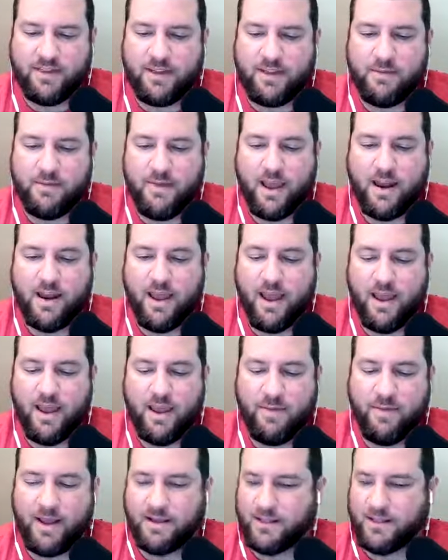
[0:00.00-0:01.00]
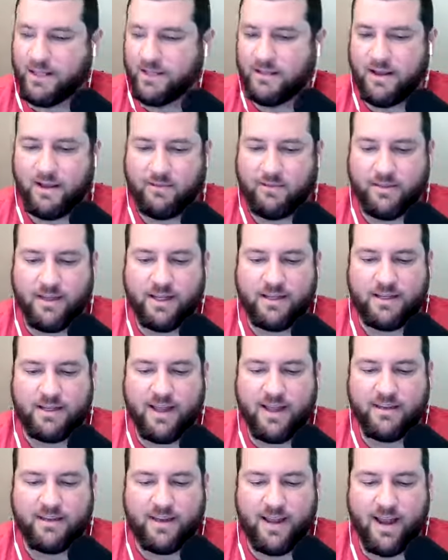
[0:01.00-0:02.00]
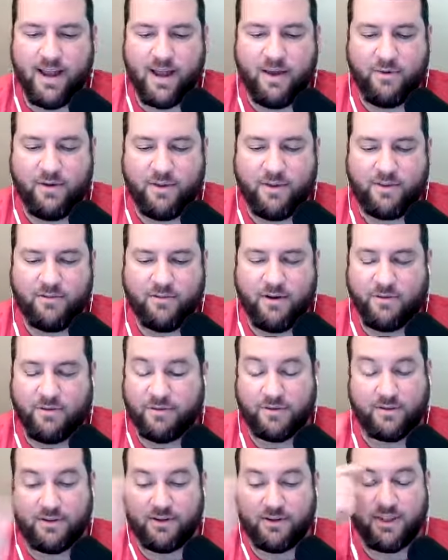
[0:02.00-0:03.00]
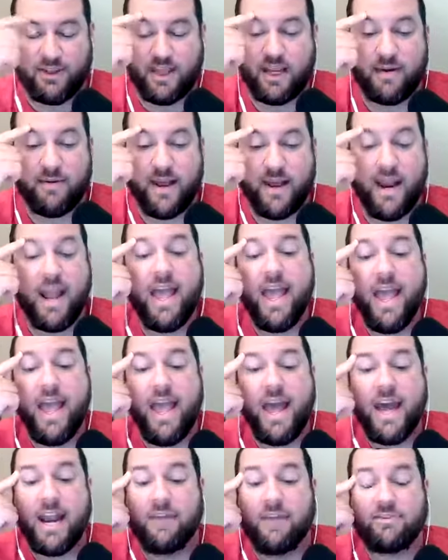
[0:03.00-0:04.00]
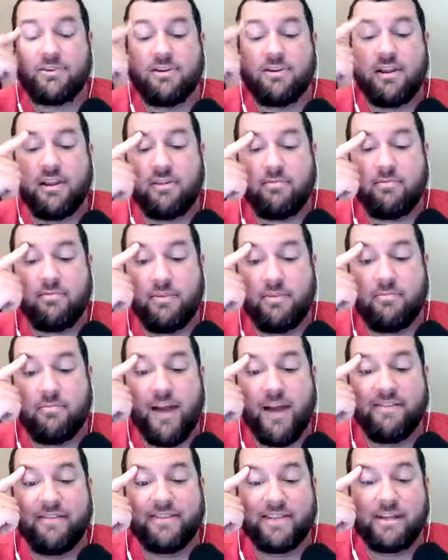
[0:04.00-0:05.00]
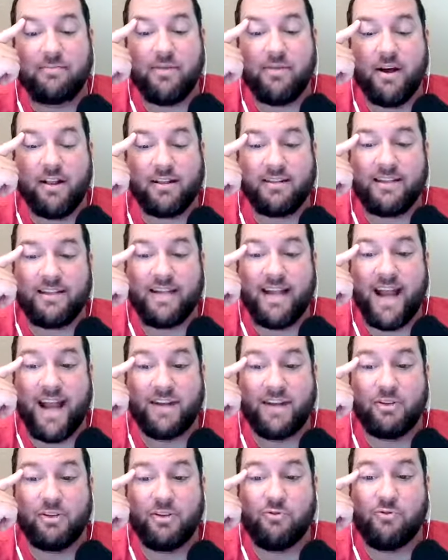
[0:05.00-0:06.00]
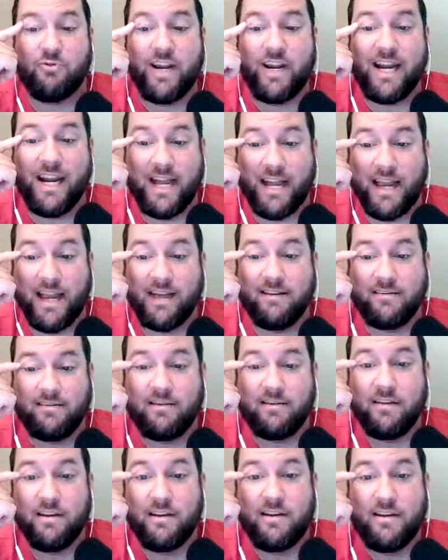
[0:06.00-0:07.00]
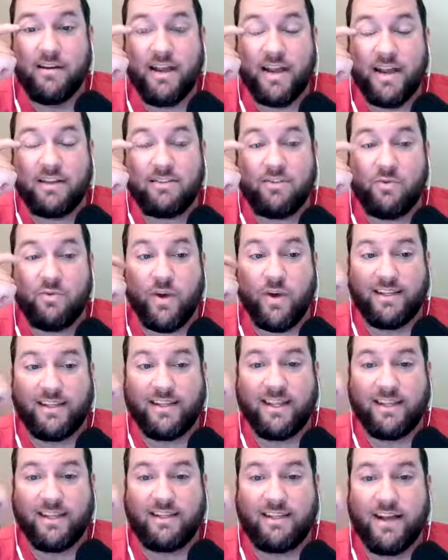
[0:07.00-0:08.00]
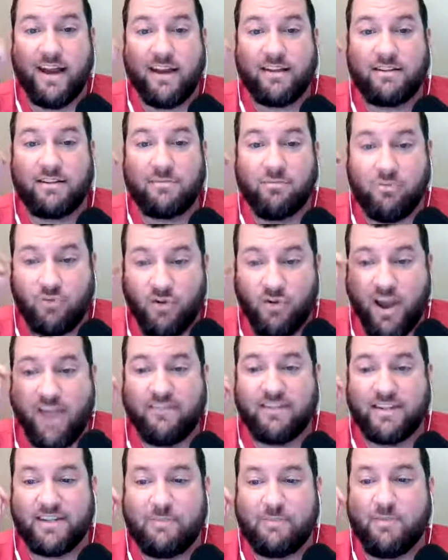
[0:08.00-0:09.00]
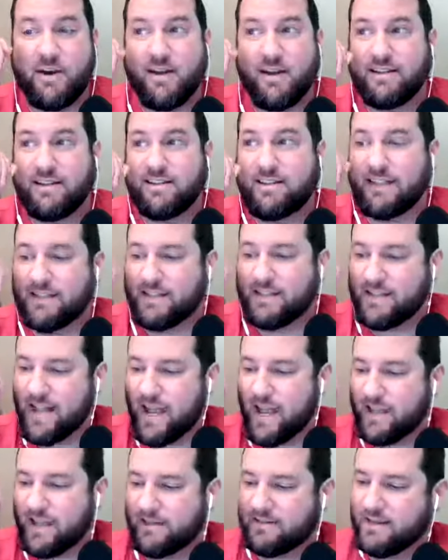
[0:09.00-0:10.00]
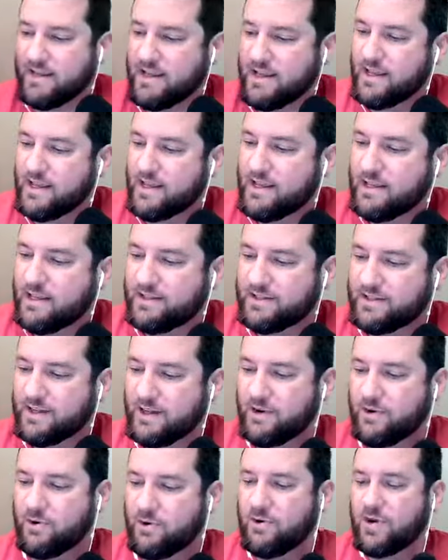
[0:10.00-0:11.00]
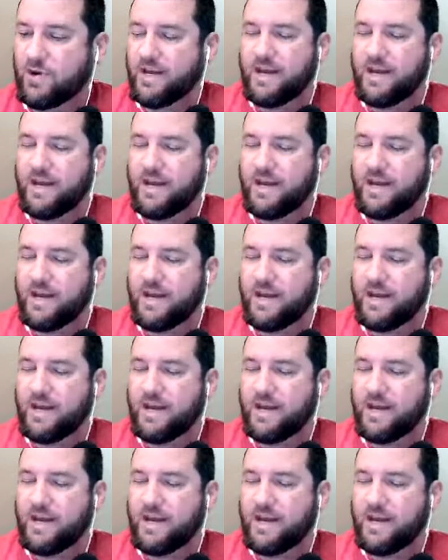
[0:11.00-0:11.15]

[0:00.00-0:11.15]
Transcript: about TikTok because last night I was just thinking about it, and I was looking through the privacy policy and actually reading it as to what TikTok's privacy policy says. So